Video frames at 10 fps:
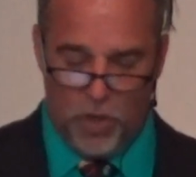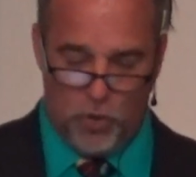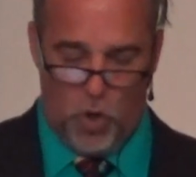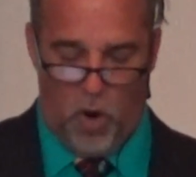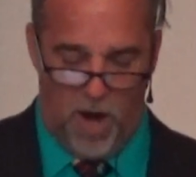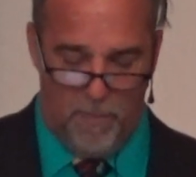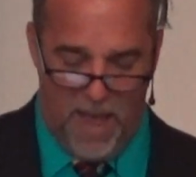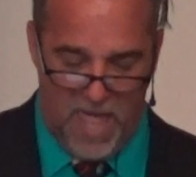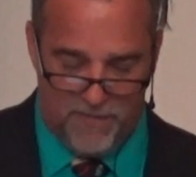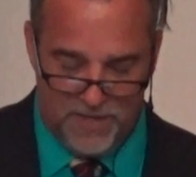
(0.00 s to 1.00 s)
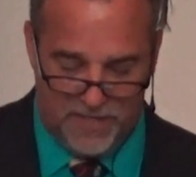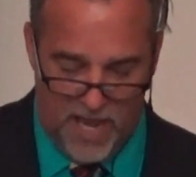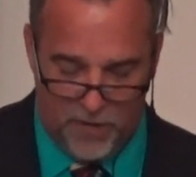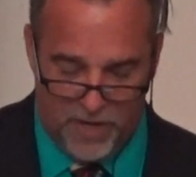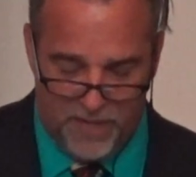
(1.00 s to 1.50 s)
"You are a man of
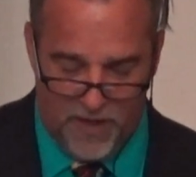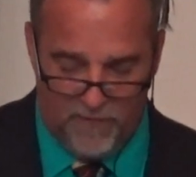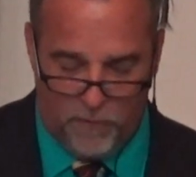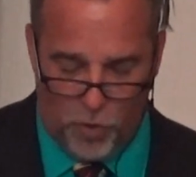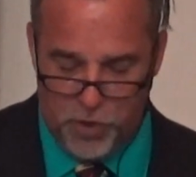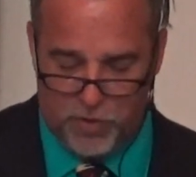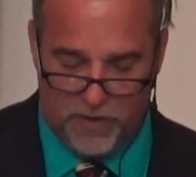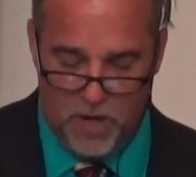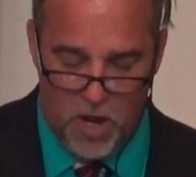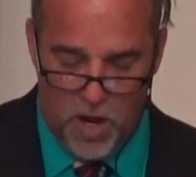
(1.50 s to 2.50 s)
integrity, therefore we can